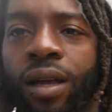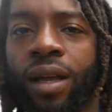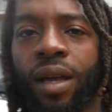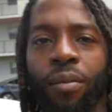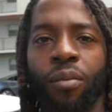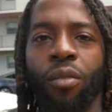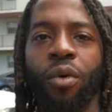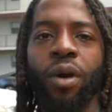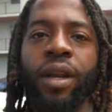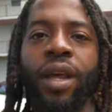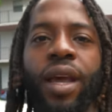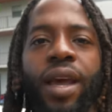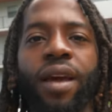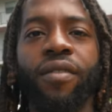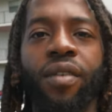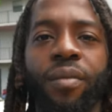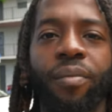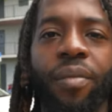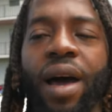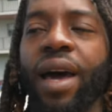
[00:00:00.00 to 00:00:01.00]
Good morning,
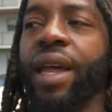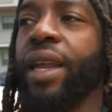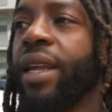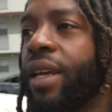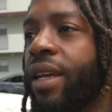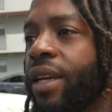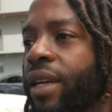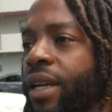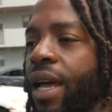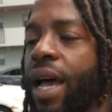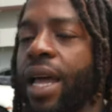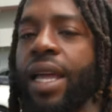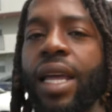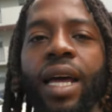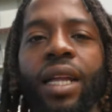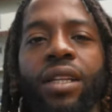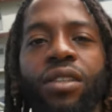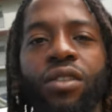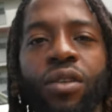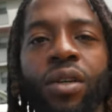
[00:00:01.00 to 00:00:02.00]
everybody. How
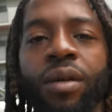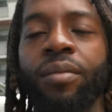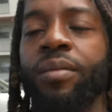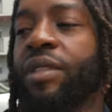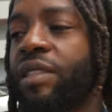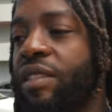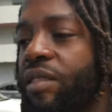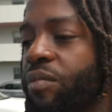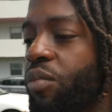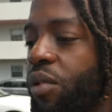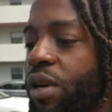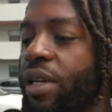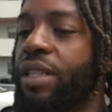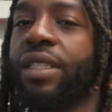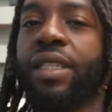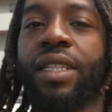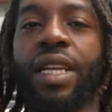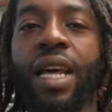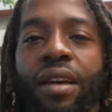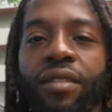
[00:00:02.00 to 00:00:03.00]
y'all doing? Mr.
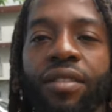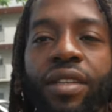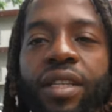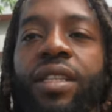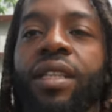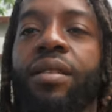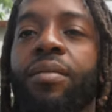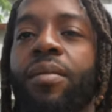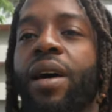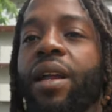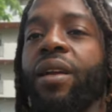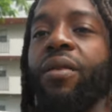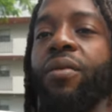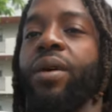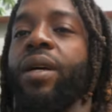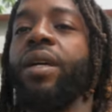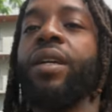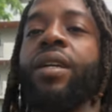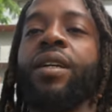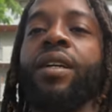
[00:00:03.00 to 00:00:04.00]
Poison Ivy here, by the
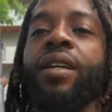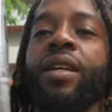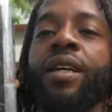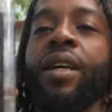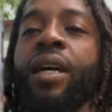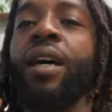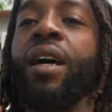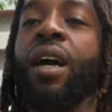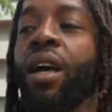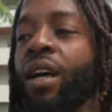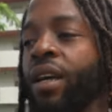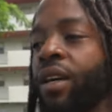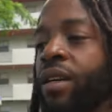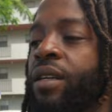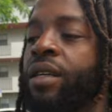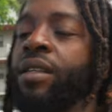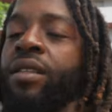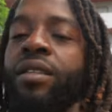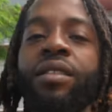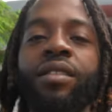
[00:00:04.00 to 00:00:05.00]
way.
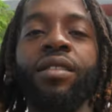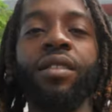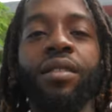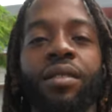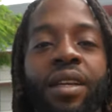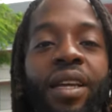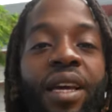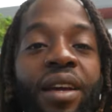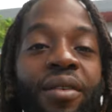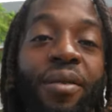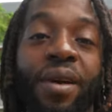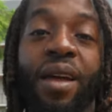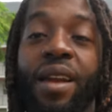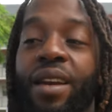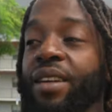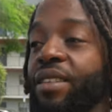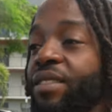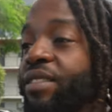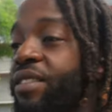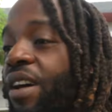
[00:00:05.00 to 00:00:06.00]
Getting ready
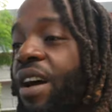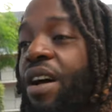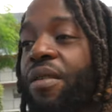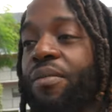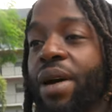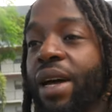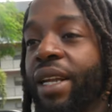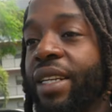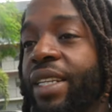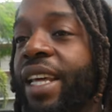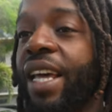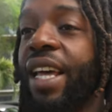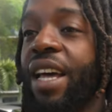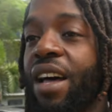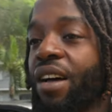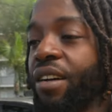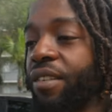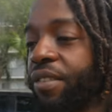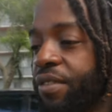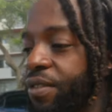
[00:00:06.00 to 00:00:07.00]
to start my day
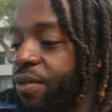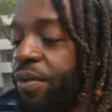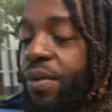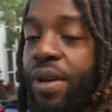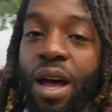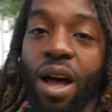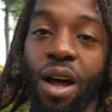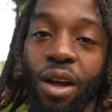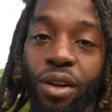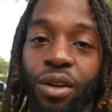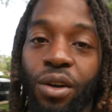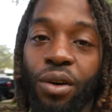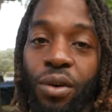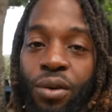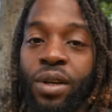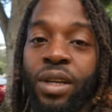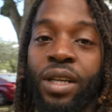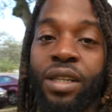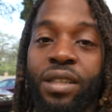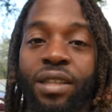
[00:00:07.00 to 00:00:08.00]
off. We all know
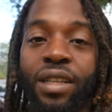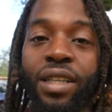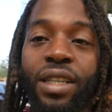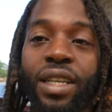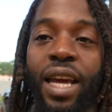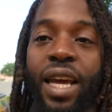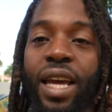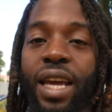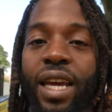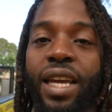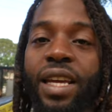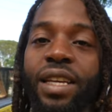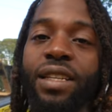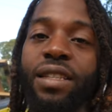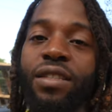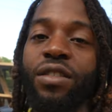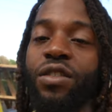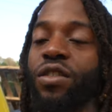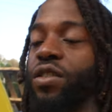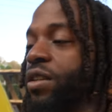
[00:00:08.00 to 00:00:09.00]
today
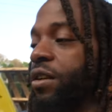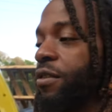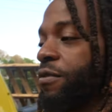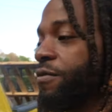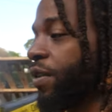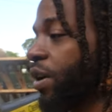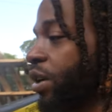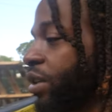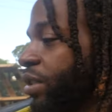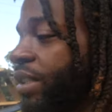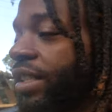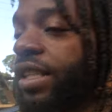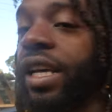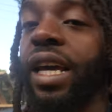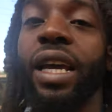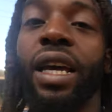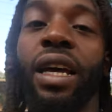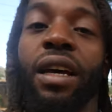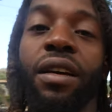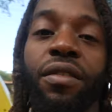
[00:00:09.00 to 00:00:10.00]
is the first
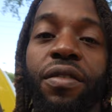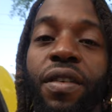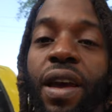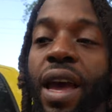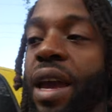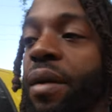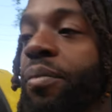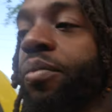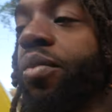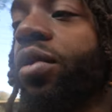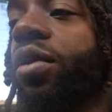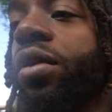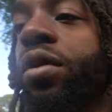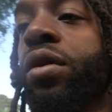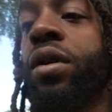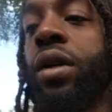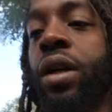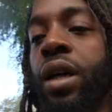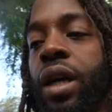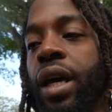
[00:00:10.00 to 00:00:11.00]
day of April,
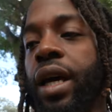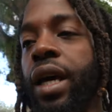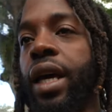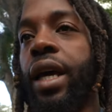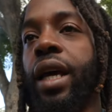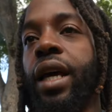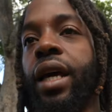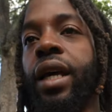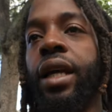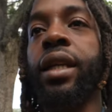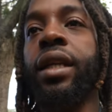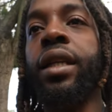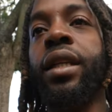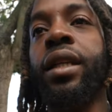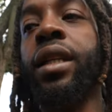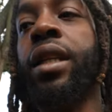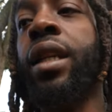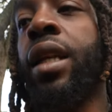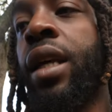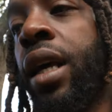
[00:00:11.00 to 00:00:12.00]
and
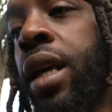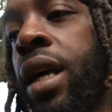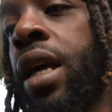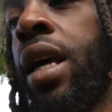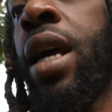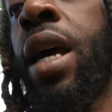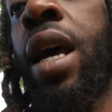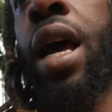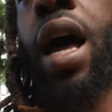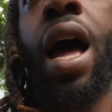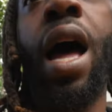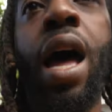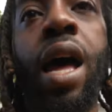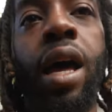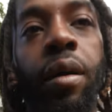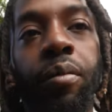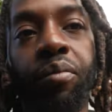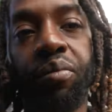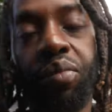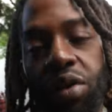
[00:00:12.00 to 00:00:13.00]
I
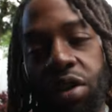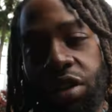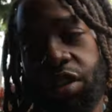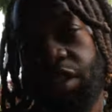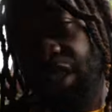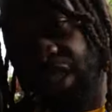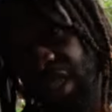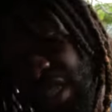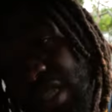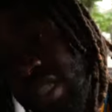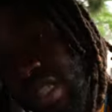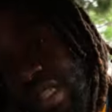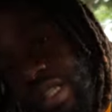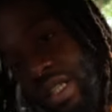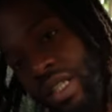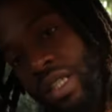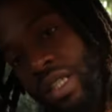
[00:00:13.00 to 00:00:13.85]
am pushing